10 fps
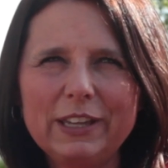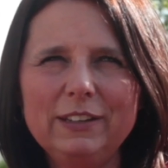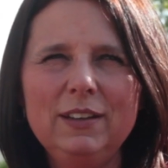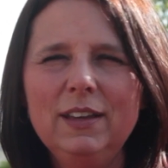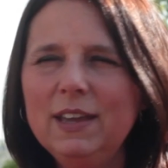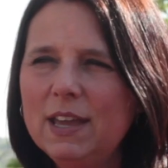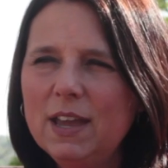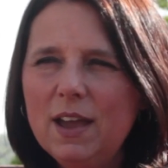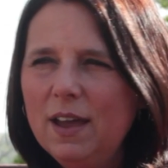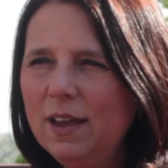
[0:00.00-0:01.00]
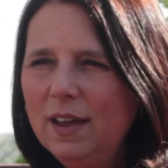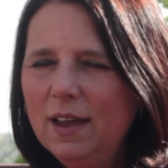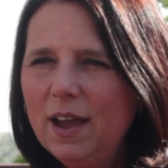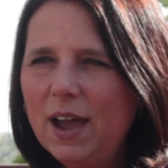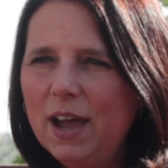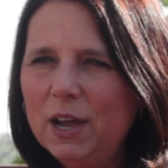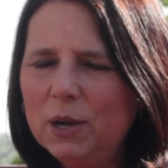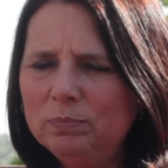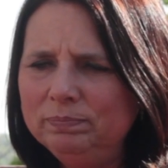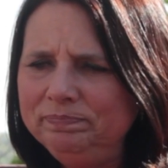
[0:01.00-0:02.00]
And
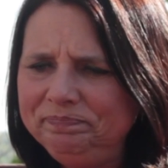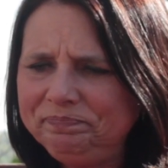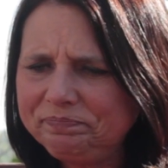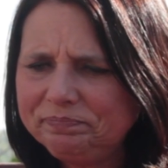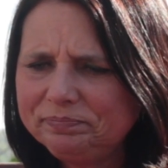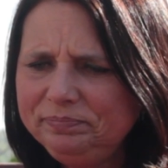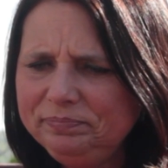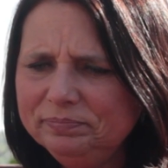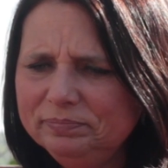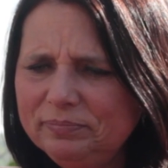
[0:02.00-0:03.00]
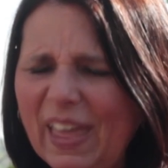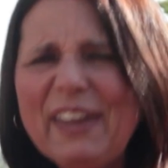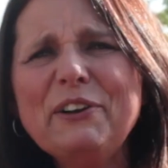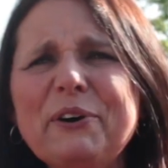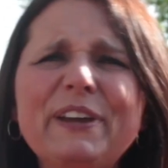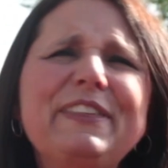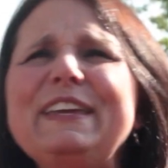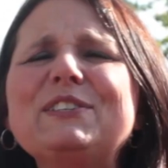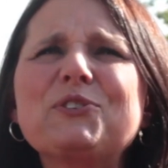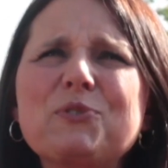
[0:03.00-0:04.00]
I don't know, I
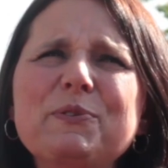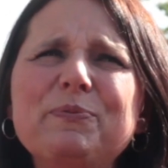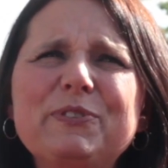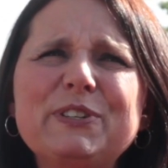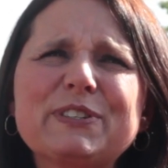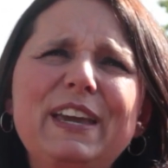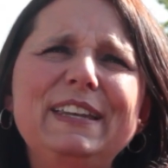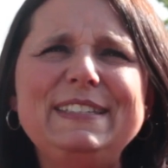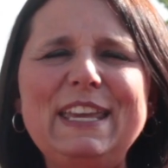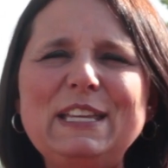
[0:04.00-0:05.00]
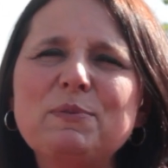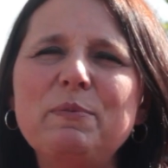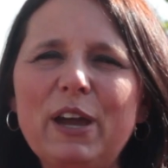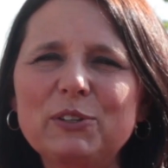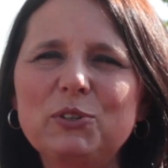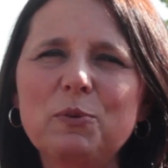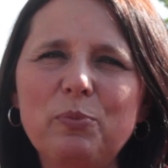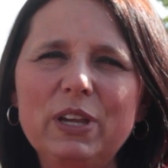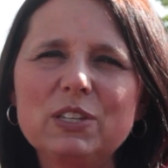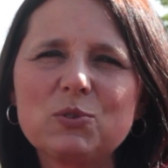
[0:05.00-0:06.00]
think it just kind of takes me back to a
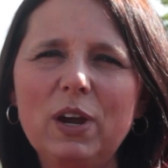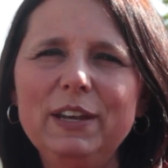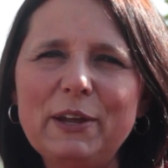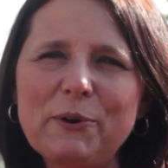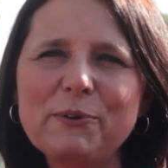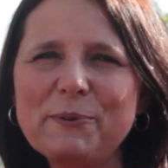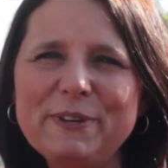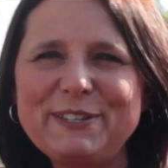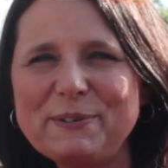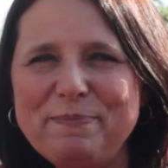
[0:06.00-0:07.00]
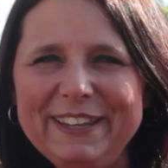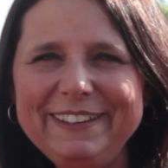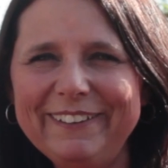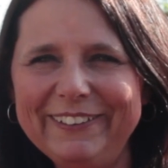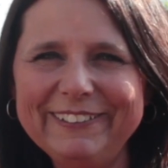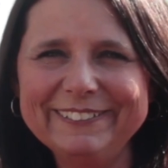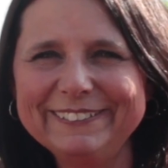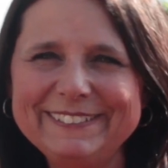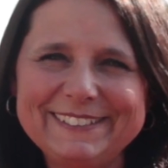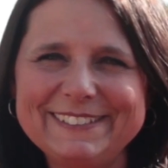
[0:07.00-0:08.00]
place where I know that we should be
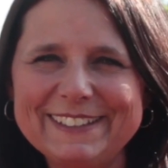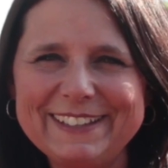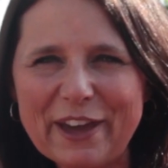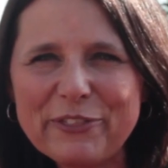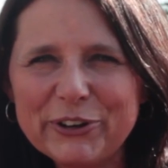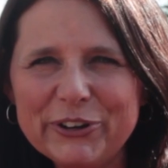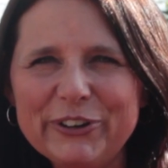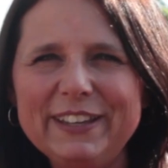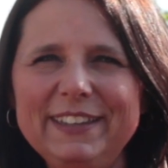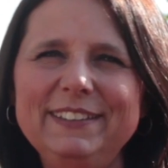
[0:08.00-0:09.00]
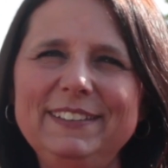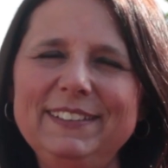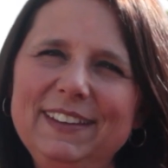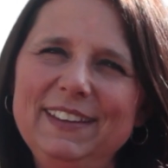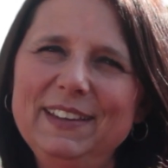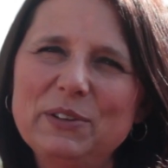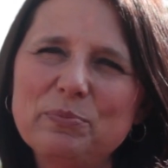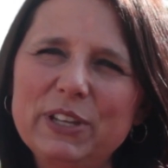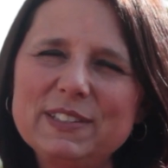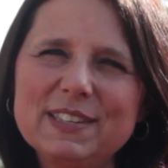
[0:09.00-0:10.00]
all together in
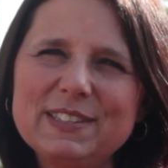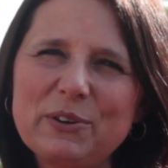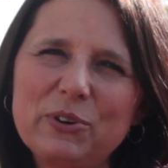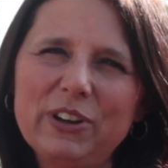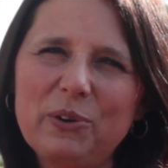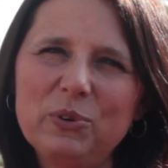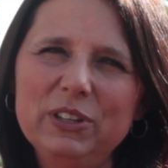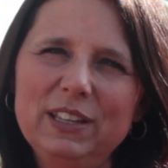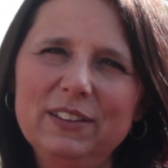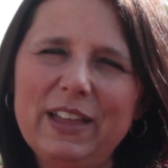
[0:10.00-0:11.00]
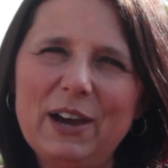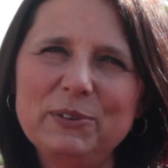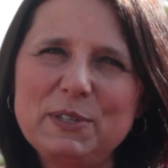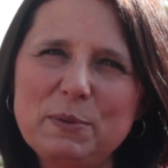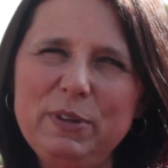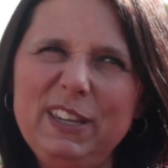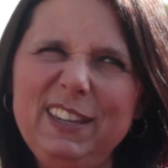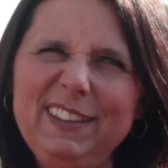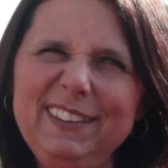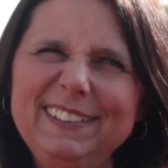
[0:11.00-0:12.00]
places that we're not really allowed to
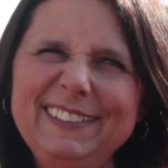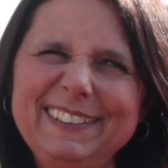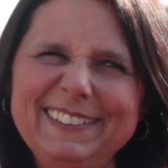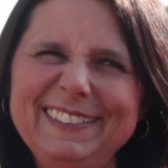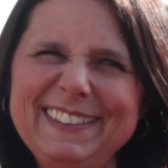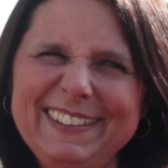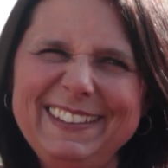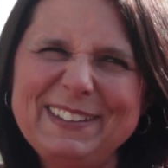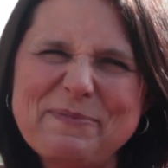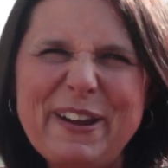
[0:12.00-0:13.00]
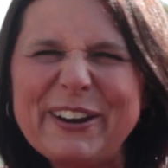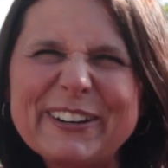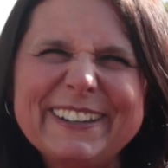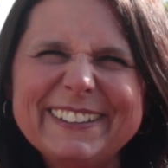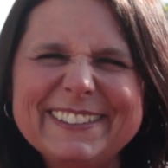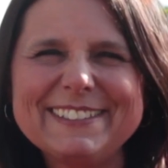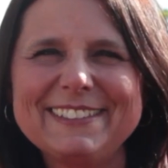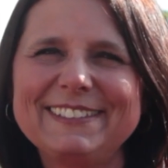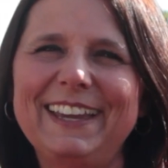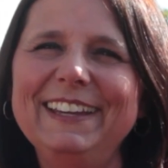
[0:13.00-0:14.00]
be in America and the
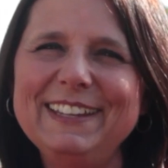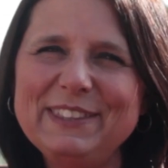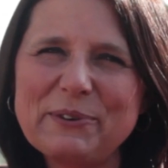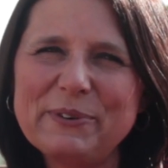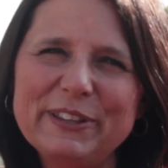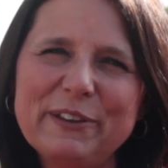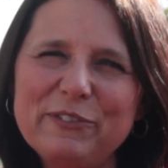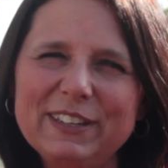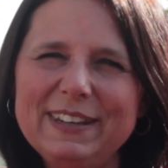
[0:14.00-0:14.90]
society that we live in